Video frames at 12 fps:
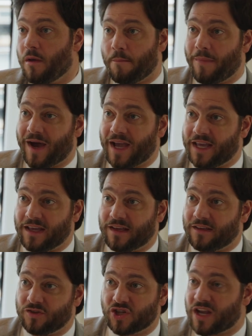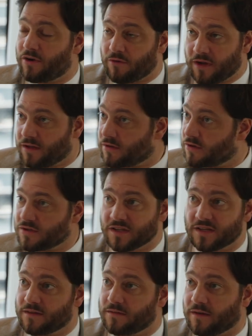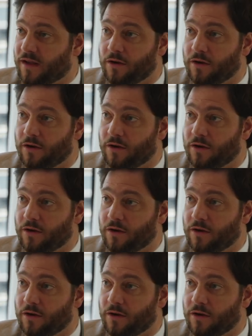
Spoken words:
buying generators and